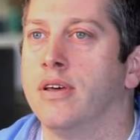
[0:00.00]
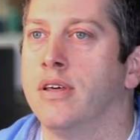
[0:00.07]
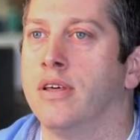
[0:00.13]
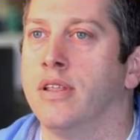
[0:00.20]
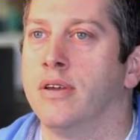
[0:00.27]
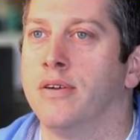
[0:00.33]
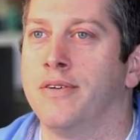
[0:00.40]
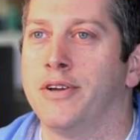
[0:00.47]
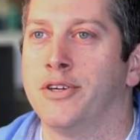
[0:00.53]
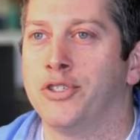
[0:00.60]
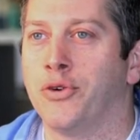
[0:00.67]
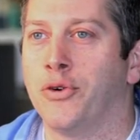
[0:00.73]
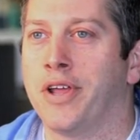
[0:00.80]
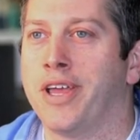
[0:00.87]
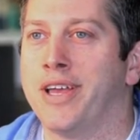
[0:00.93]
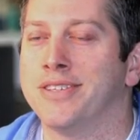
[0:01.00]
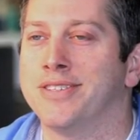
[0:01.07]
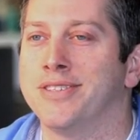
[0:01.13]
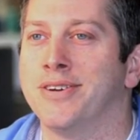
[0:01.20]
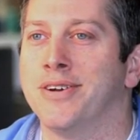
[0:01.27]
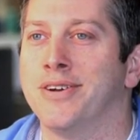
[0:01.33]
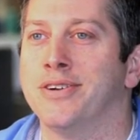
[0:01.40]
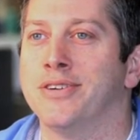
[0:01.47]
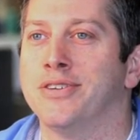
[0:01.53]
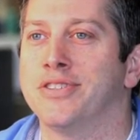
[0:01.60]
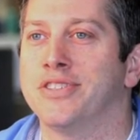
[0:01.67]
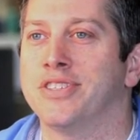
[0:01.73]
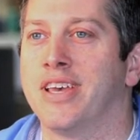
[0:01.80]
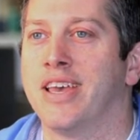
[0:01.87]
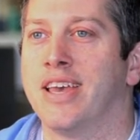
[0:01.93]
they were very short
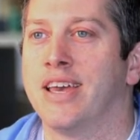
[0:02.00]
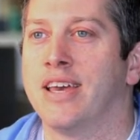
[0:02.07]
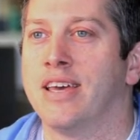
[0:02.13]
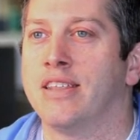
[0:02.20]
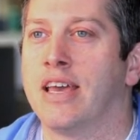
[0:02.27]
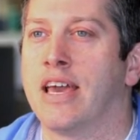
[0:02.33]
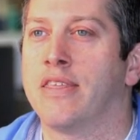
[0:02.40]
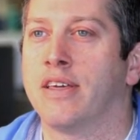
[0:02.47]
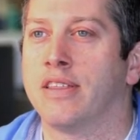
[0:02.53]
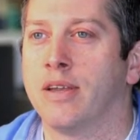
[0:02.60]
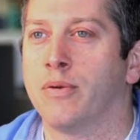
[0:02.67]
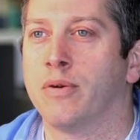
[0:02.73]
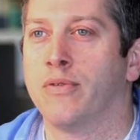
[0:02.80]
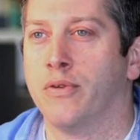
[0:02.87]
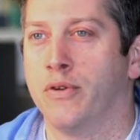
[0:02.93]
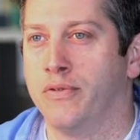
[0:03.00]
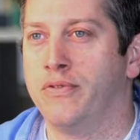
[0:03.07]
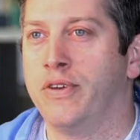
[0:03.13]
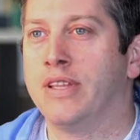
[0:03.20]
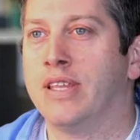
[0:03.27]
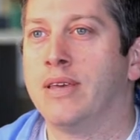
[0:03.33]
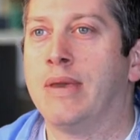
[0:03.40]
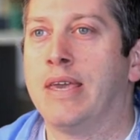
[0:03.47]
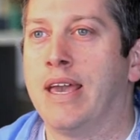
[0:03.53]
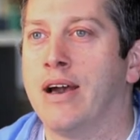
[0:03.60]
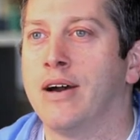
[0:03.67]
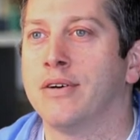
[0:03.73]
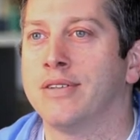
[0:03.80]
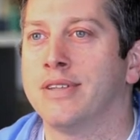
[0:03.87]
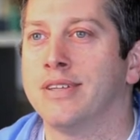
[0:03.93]
answers, and I think they were sort of feeling me
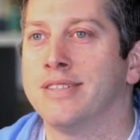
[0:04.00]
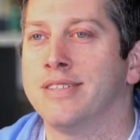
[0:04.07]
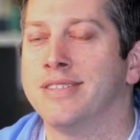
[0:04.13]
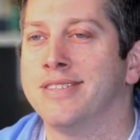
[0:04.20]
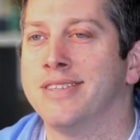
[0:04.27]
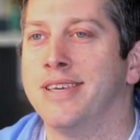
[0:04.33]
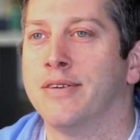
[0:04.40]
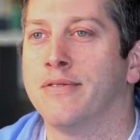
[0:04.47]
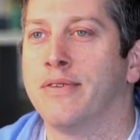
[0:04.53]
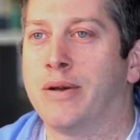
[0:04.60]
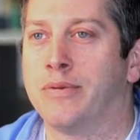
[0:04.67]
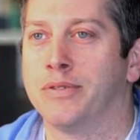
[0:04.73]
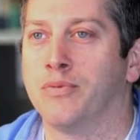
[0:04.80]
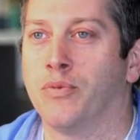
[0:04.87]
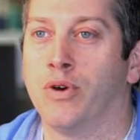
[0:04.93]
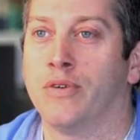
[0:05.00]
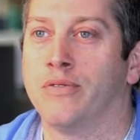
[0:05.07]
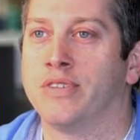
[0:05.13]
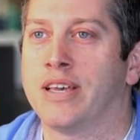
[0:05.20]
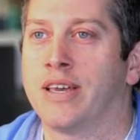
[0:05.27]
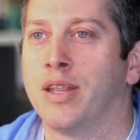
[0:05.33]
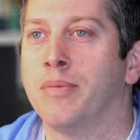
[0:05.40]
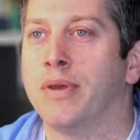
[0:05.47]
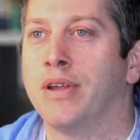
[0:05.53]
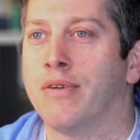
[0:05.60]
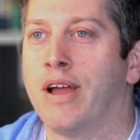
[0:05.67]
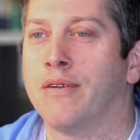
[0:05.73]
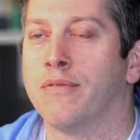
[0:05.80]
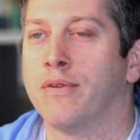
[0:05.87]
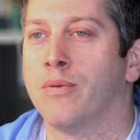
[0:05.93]
out to see if I was going to be
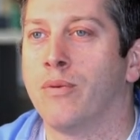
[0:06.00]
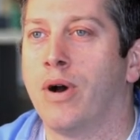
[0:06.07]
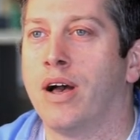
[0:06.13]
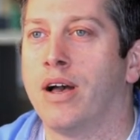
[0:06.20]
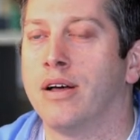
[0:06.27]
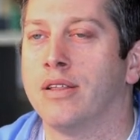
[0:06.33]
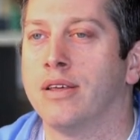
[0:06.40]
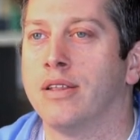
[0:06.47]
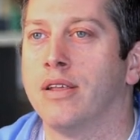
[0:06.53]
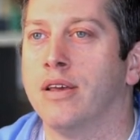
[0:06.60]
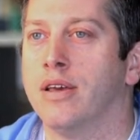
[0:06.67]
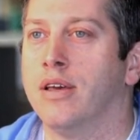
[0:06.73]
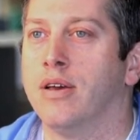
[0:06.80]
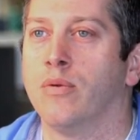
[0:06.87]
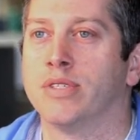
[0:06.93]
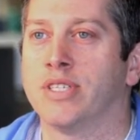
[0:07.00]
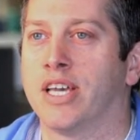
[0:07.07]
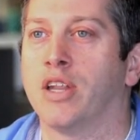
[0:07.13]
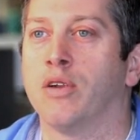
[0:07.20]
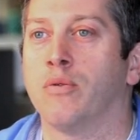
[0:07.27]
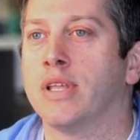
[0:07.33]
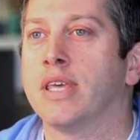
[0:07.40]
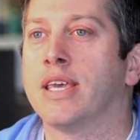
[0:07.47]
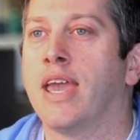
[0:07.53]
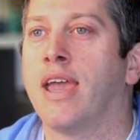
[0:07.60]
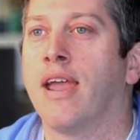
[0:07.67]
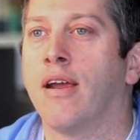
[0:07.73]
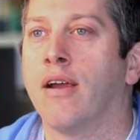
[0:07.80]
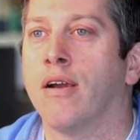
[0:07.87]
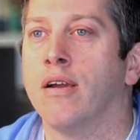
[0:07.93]
around for a while, and was I going to really
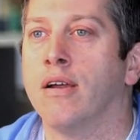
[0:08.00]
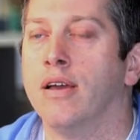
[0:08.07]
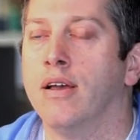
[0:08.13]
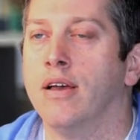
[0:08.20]
care.